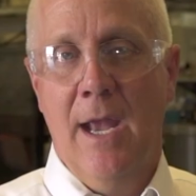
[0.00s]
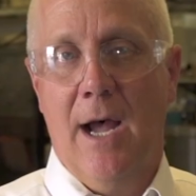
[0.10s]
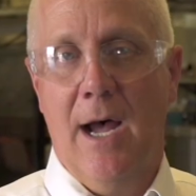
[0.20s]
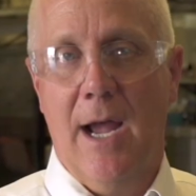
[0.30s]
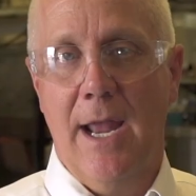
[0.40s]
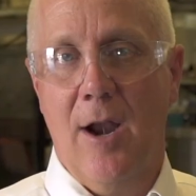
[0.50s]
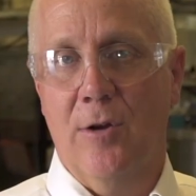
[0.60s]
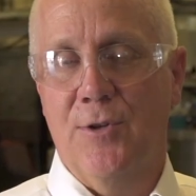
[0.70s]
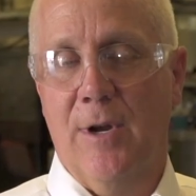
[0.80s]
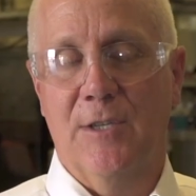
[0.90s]
And
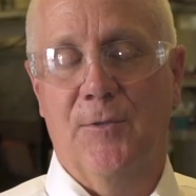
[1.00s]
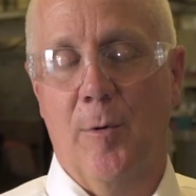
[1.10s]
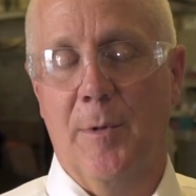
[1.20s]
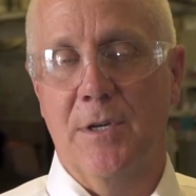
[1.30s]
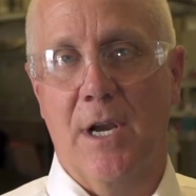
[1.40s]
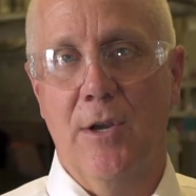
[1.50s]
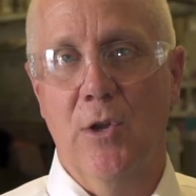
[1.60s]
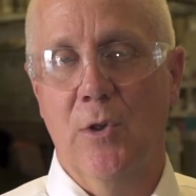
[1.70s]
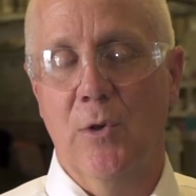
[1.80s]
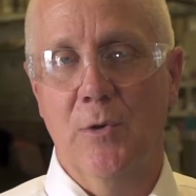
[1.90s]
our transformers are
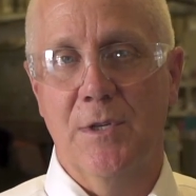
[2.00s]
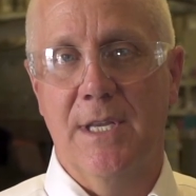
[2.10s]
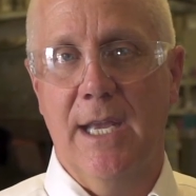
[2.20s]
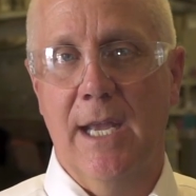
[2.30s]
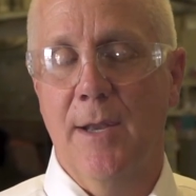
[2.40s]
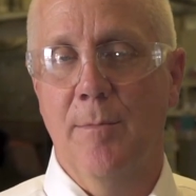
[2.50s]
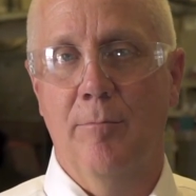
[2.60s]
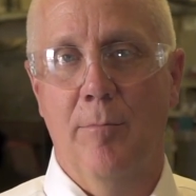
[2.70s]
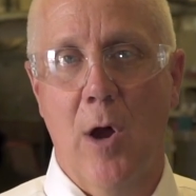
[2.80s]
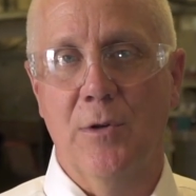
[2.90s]
used in
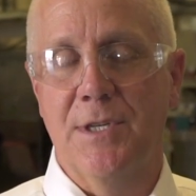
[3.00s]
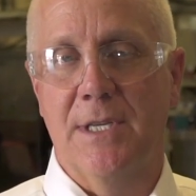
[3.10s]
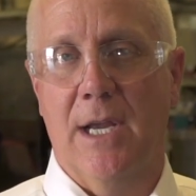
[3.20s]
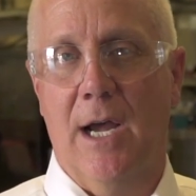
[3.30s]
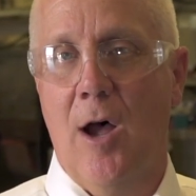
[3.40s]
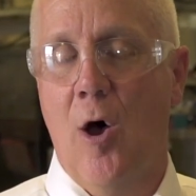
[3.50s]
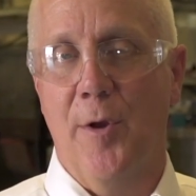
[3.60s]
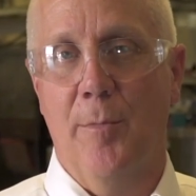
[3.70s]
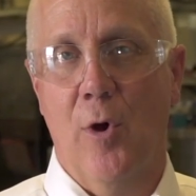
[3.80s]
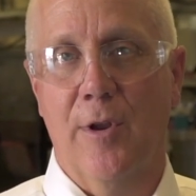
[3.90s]
most
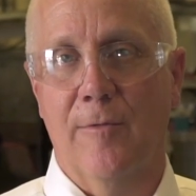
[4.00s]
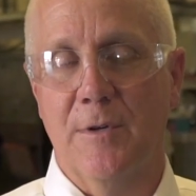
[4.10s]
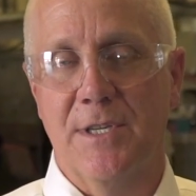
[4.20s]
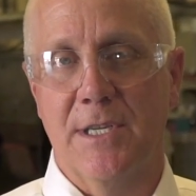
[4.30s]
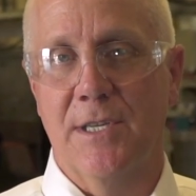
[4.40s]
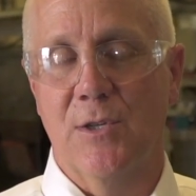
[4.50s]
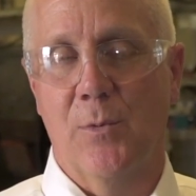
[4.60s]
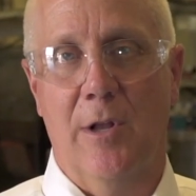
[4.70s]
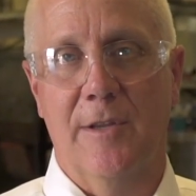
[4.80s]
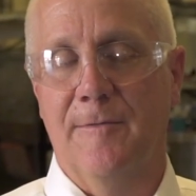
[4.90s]
automotive resistance
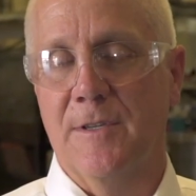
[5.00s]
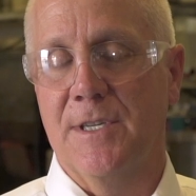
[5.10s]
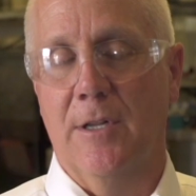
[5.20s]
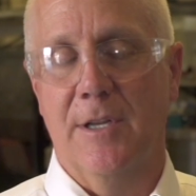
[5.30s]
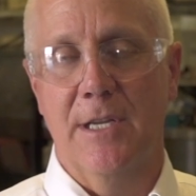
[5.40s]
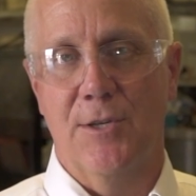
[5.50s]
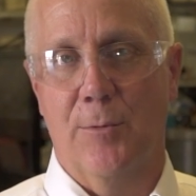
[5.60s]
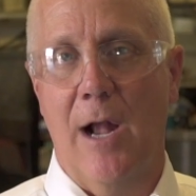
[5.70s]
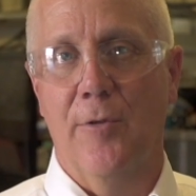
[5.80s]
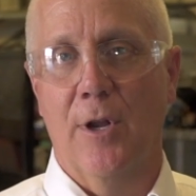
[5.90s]
welding facilities
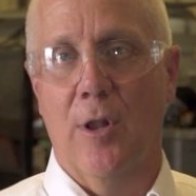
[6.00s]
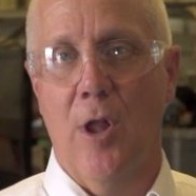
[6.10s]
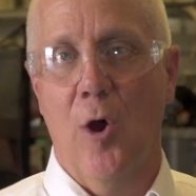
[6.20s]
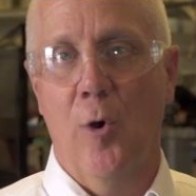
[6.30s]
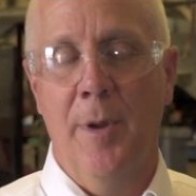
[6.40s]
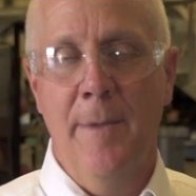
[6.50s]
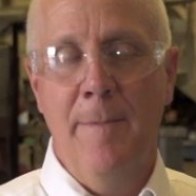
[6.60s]
around the globe